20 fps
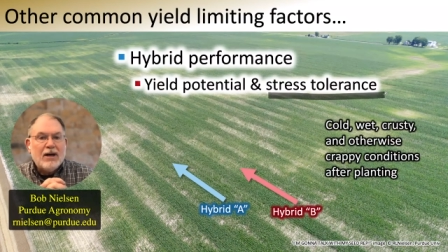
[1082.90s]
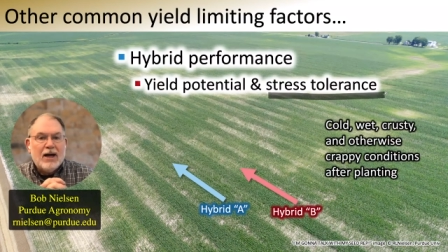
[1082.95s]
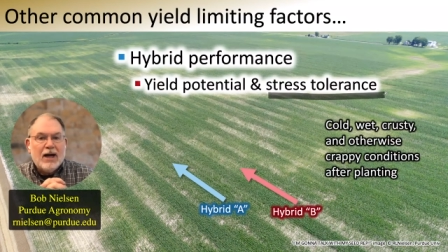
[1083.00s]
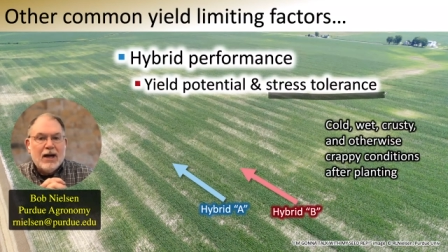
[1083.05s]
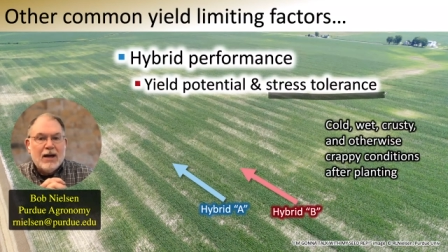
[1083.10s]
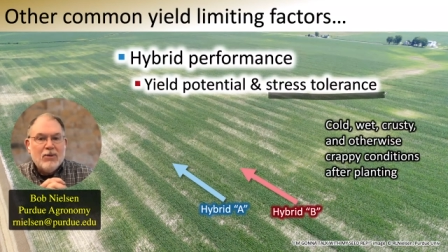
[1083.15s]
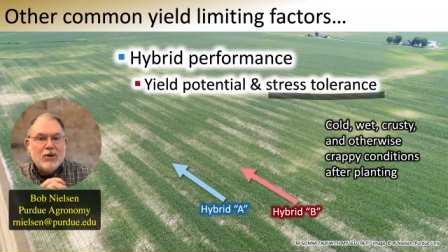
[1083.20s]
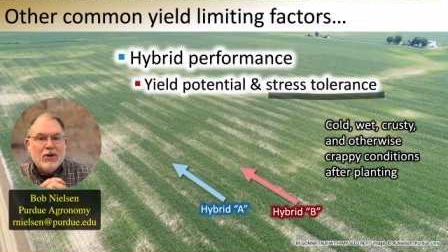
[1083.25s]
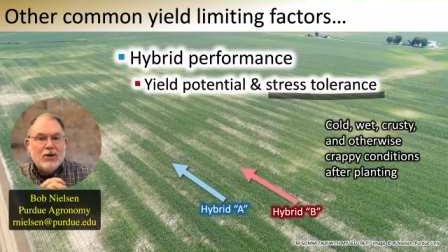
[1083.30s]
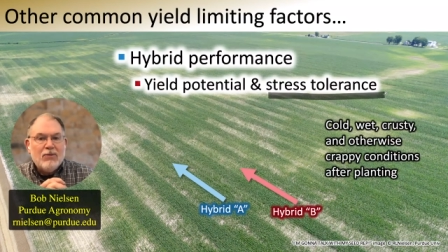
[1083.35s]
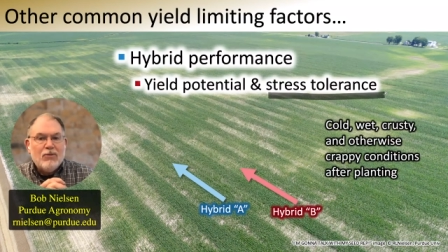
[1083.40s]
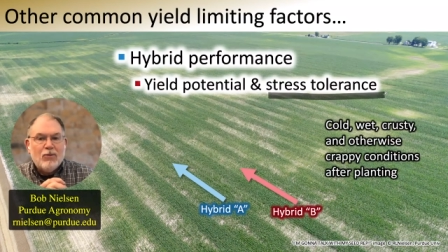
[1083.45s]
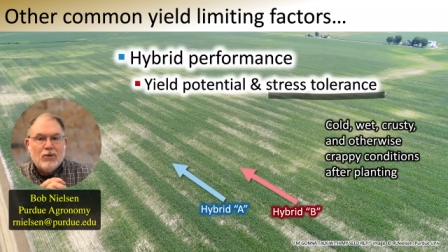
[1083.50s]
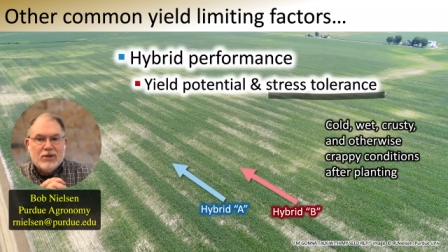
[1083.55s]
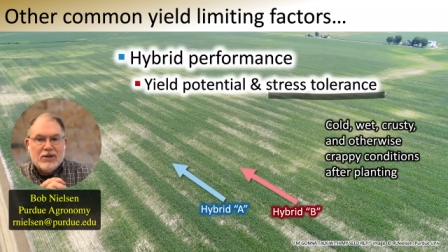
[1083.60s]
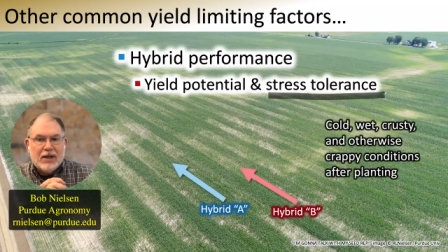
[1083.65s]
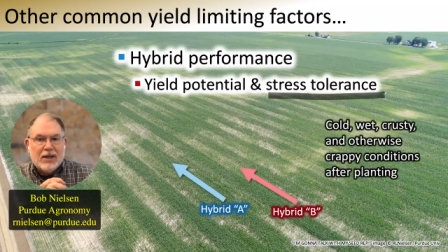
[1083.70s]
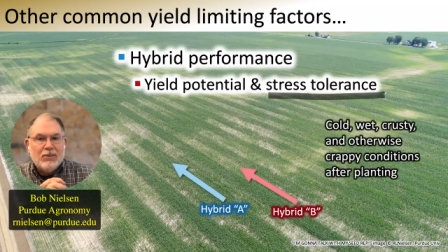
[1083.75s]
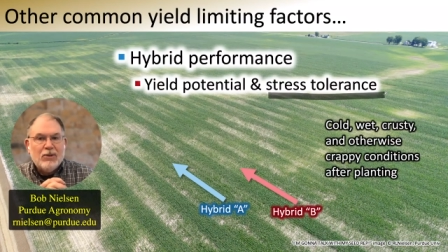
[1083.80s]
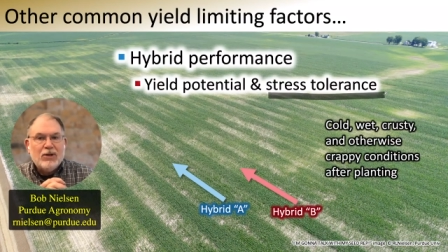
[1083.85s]
hybrid
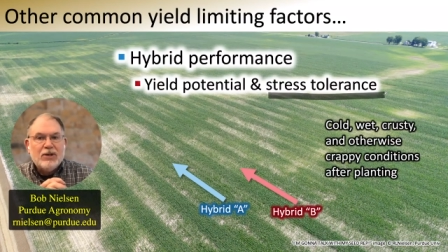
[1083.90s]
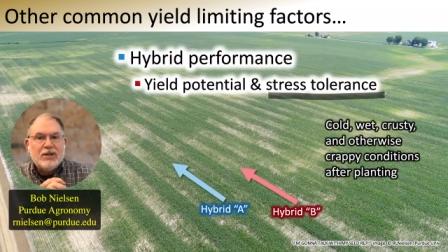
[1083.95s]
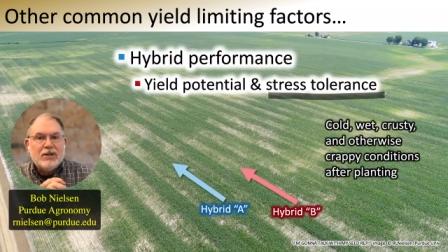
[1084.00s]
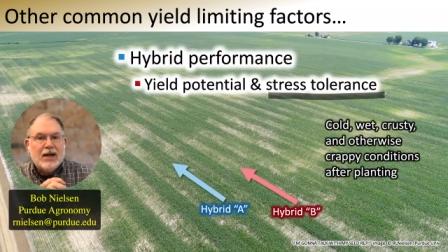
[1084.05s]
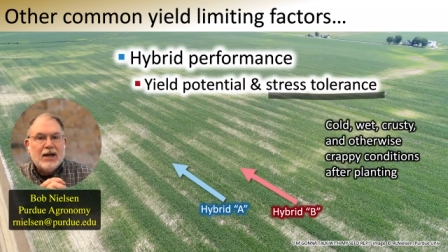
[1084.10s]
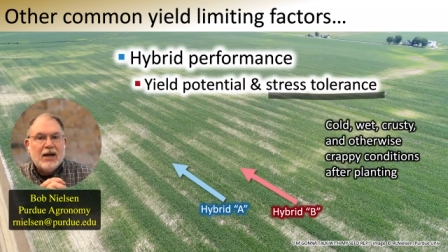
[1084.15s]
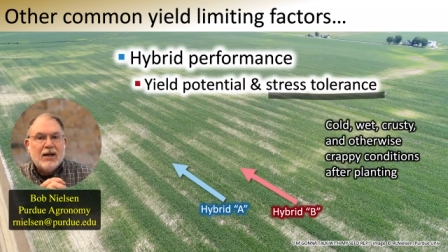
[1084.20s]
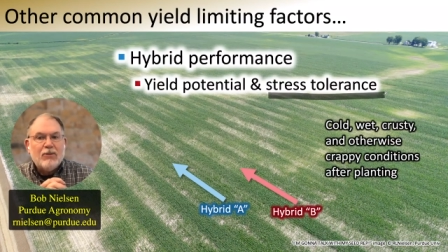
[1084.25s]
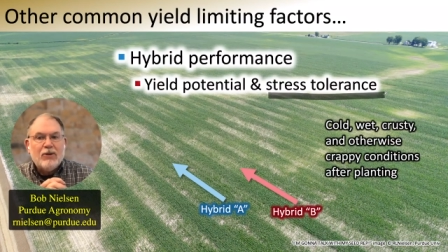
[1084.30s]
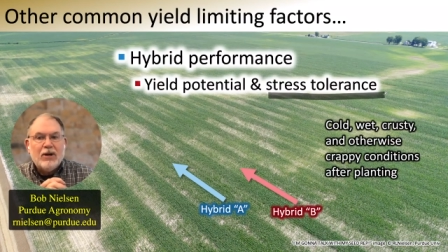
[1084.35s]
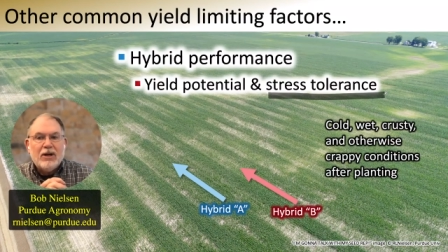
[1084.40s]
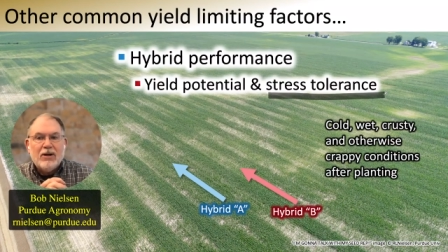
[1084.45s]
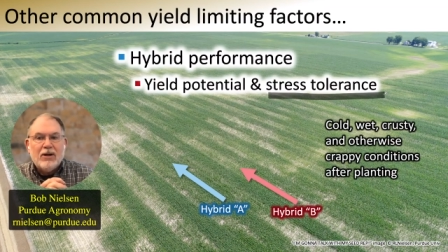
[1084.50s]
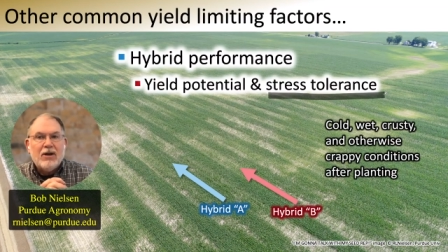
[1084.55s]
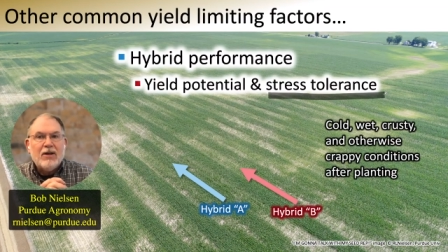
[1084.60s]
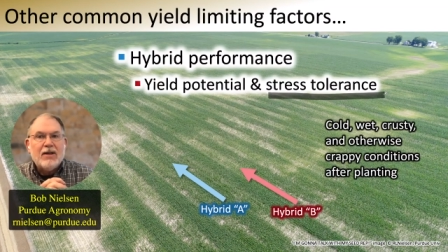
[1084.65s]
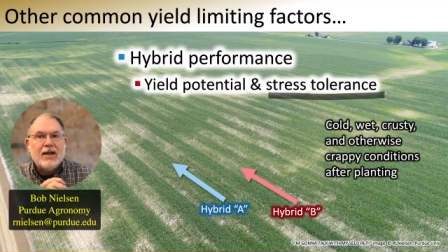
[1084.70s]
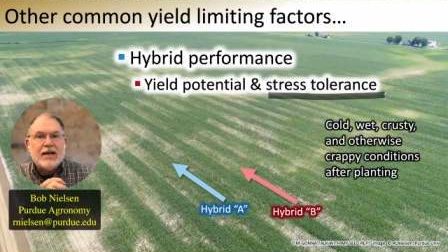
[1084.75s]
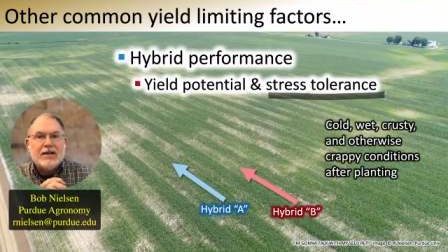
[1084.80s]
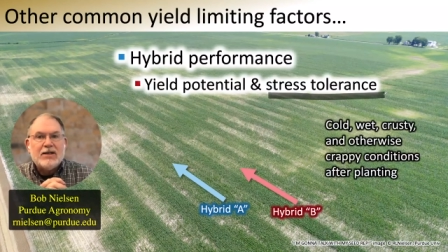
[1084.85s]
was able to tolerate
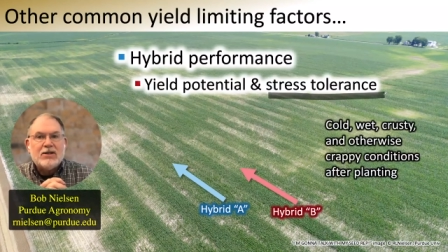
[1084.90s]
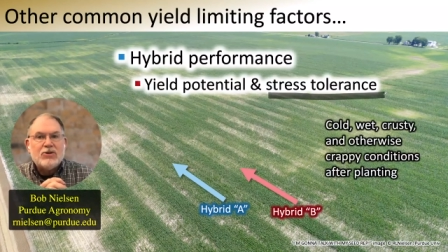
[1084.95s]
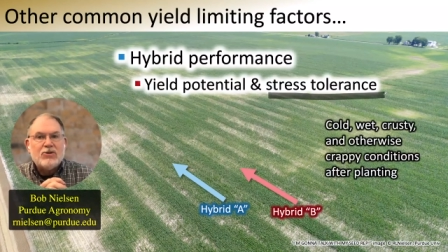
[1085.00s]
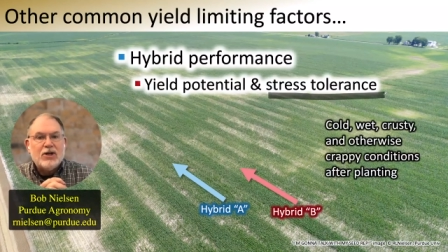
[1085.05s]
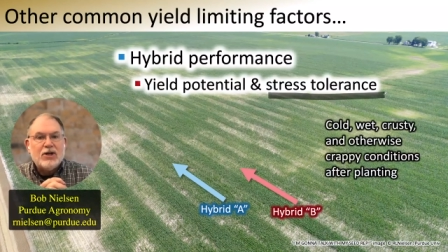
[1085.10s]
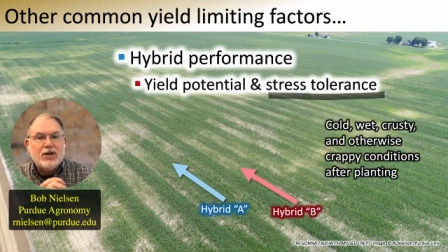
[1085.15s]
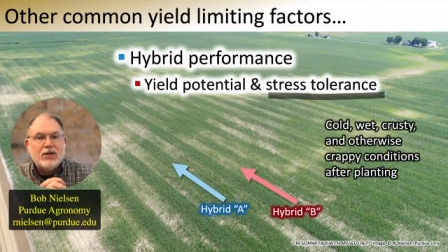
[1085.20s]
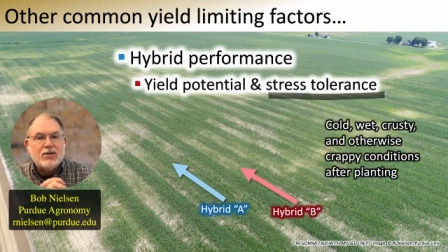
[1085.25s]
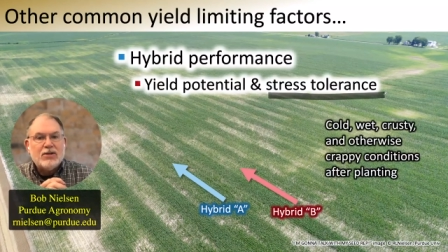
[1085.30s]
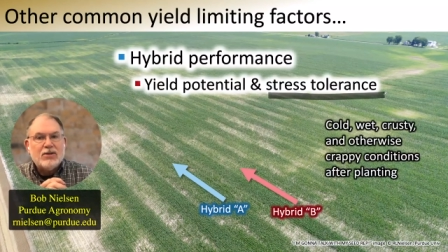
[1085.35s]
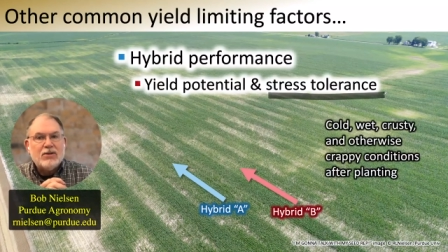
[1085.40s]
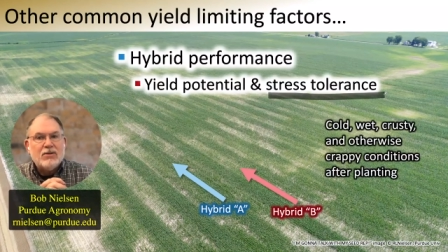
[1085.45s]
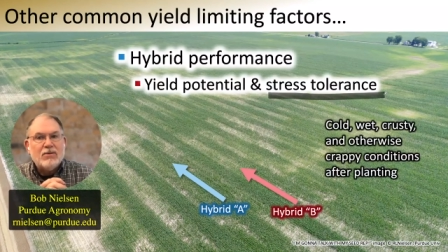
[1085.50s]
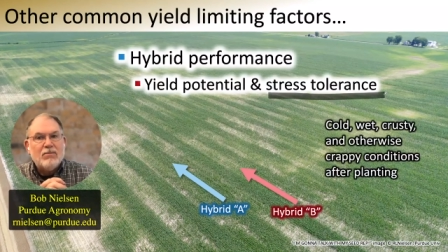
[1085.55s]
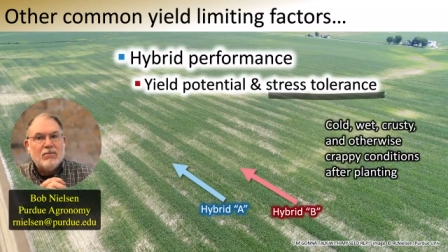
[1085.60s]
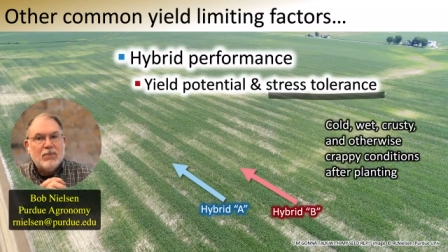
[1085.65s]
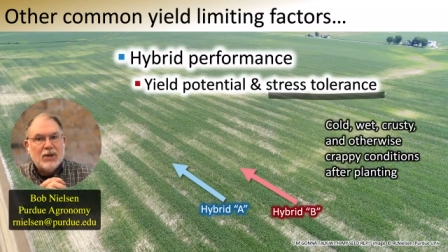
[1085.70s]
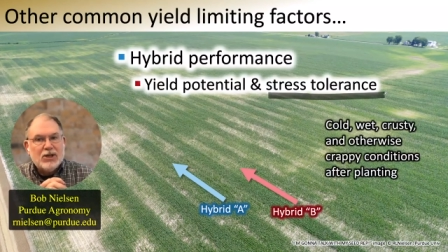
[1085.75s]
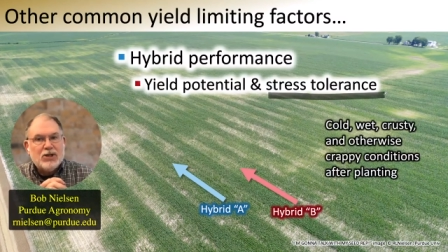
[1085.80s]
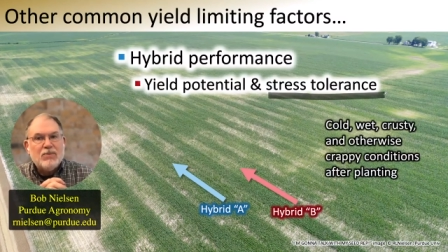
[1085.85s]
all that stress
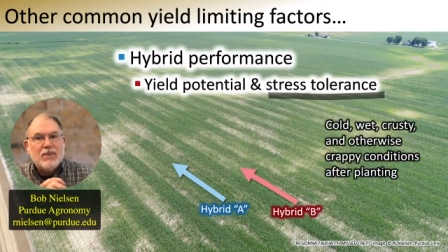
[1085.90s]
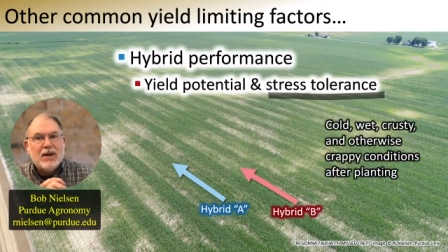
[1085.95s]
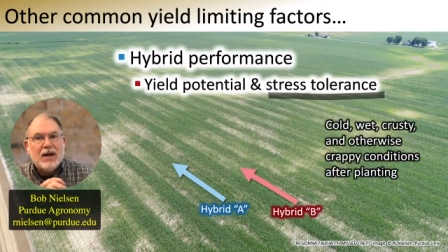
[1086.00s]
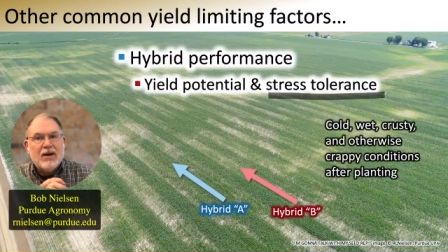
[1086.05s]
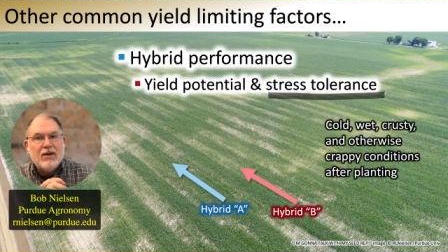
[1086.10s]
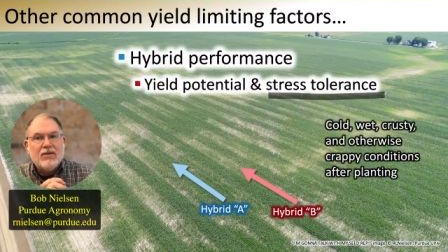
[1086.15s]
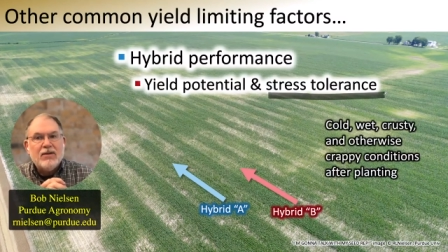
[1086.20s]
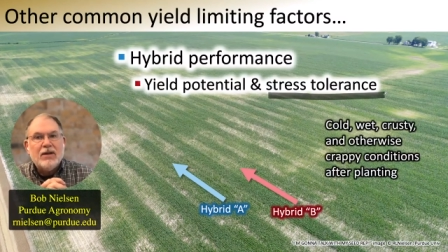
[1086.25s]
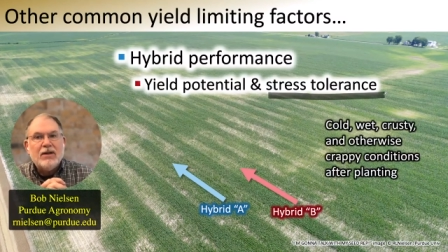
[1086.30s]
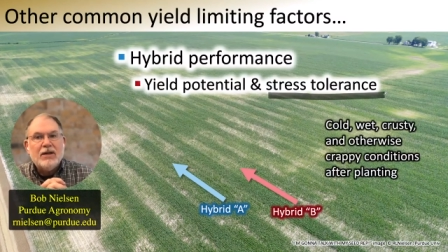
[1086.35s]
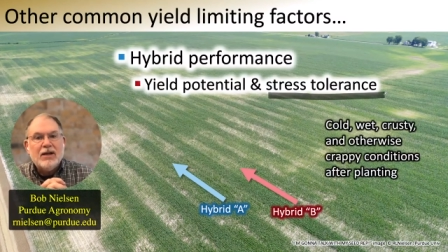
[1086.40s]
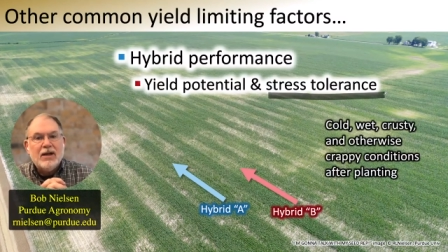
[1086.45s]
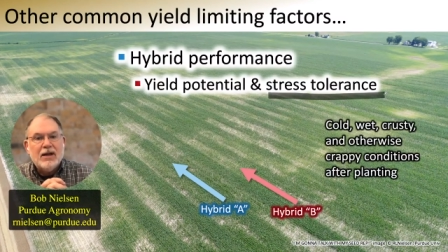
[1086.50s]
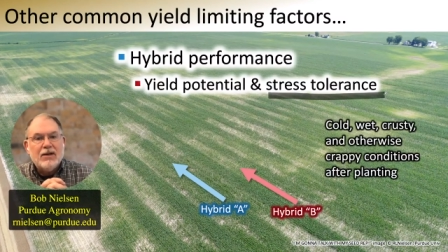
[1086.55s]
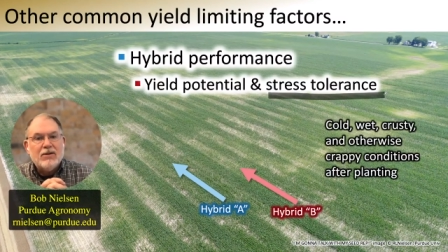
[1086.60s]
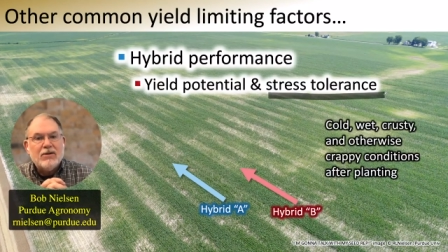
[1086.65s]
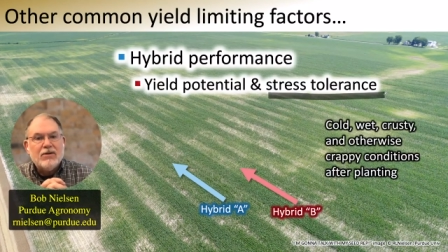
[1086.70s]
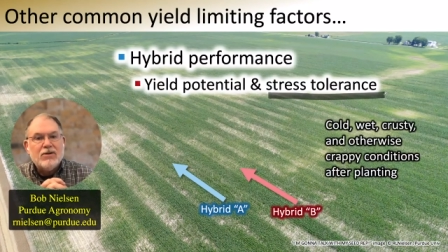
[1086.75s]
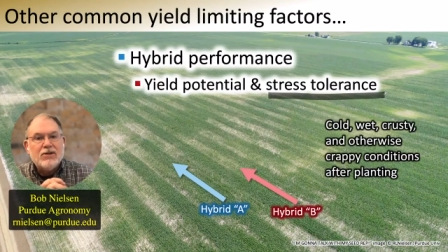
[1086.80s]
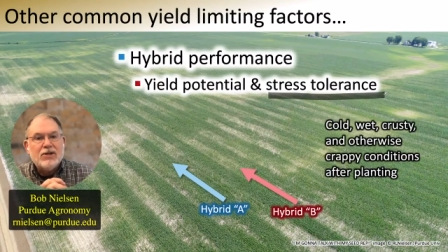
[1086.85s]
much better than the
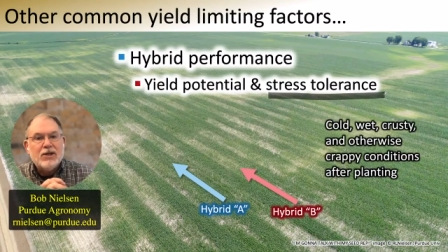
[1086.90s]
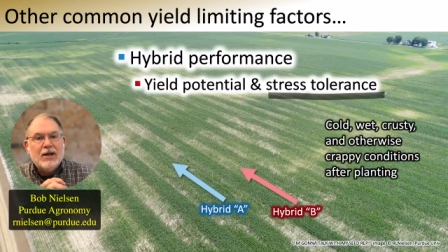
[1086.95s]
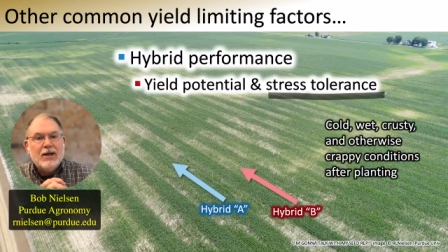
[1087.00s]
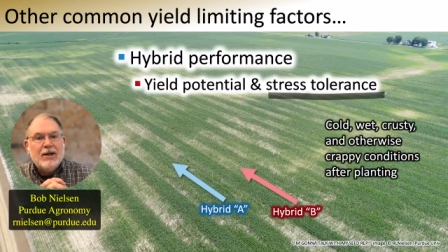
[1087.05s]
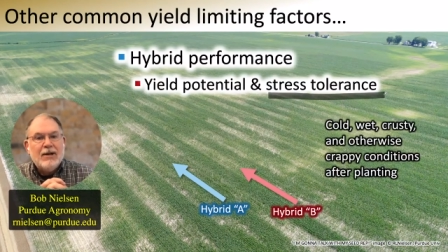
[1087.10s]
others,